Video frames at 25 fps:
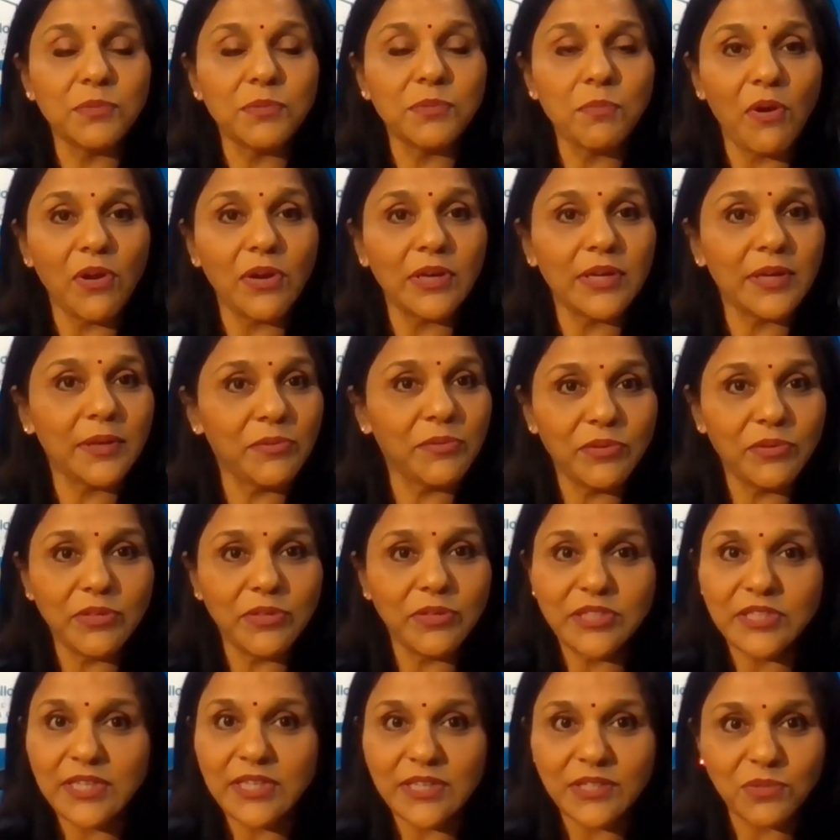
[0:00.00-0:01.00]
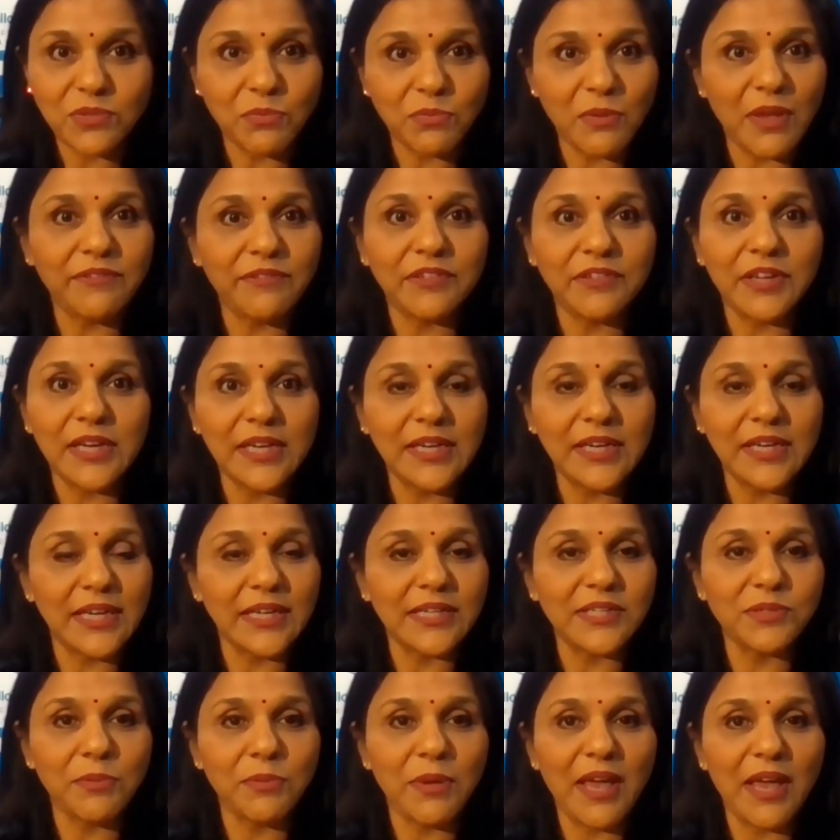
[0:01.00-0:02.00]
small communities. We have
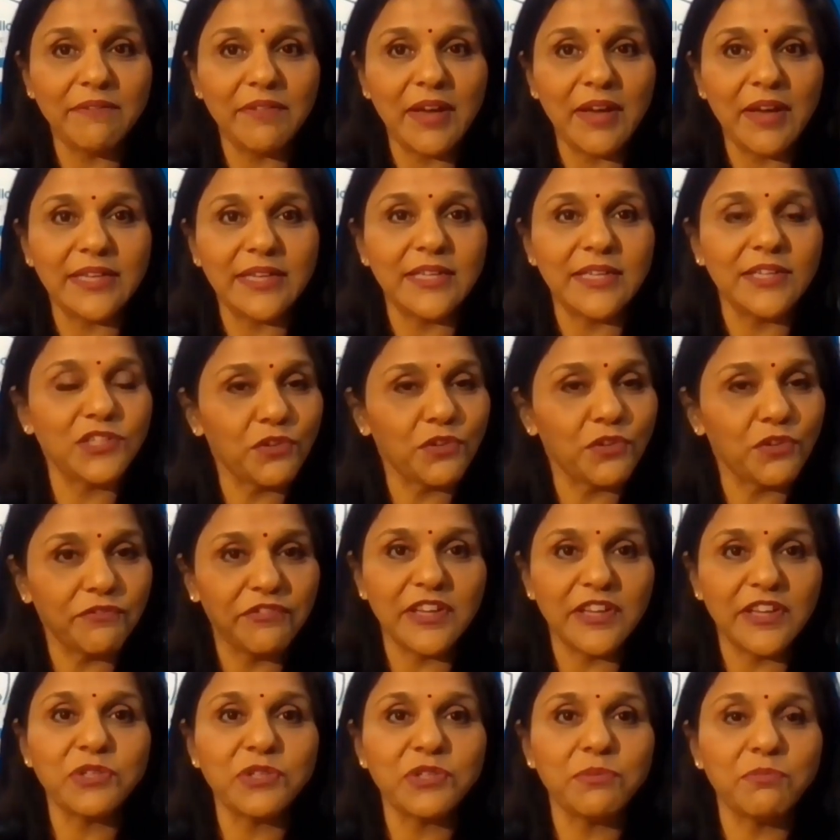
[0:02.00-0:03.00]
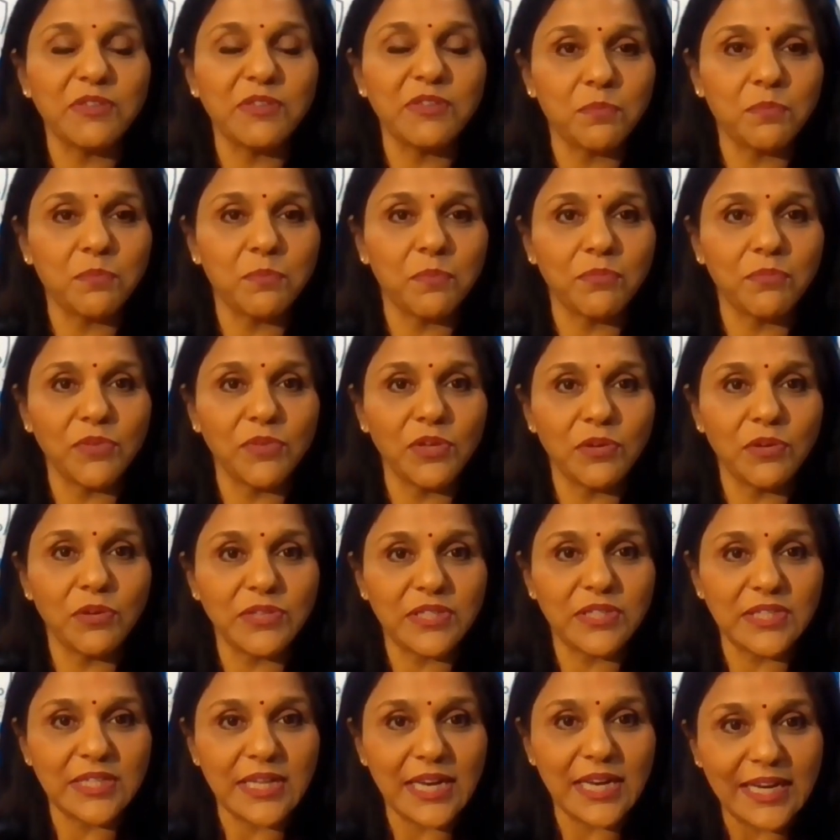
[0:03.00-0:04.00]
clinics. We have IT. So first we, you
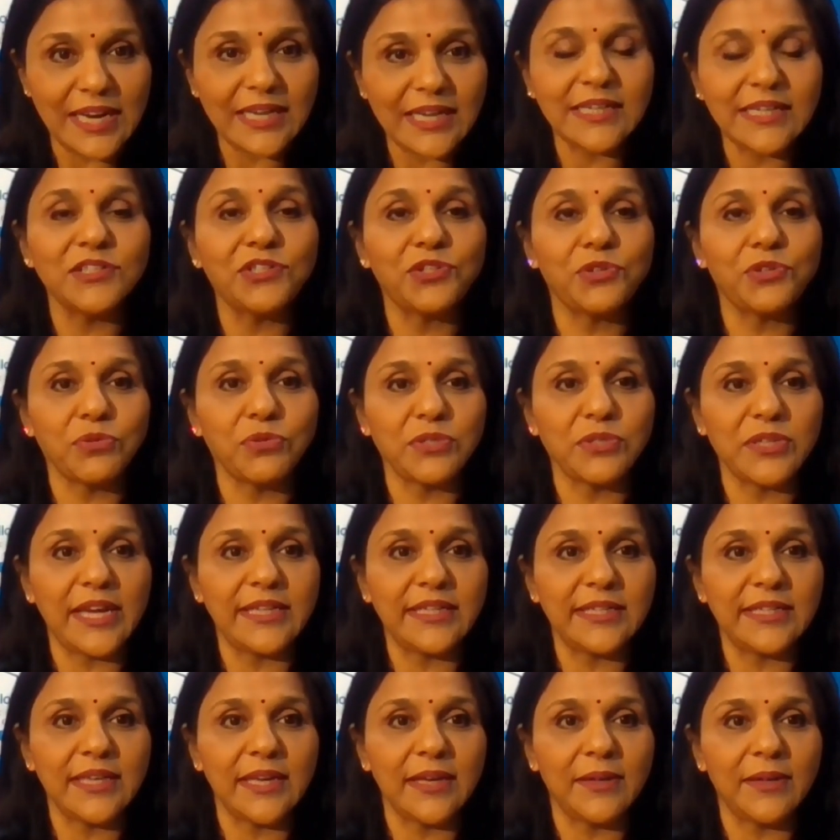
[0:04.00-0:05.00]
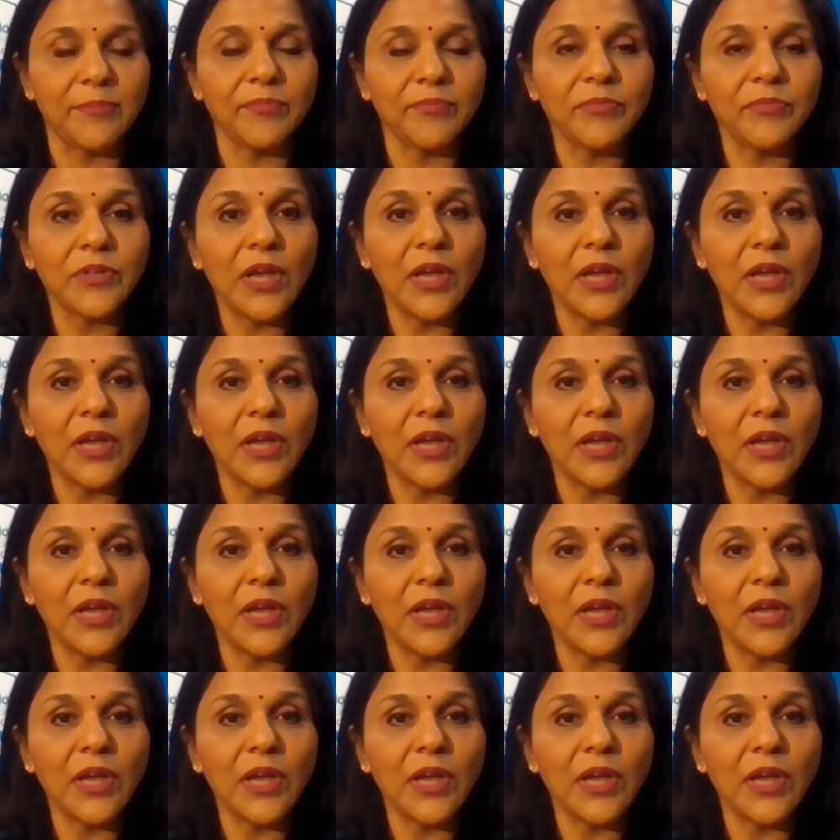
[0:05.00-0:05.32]
know, said, let us use IT.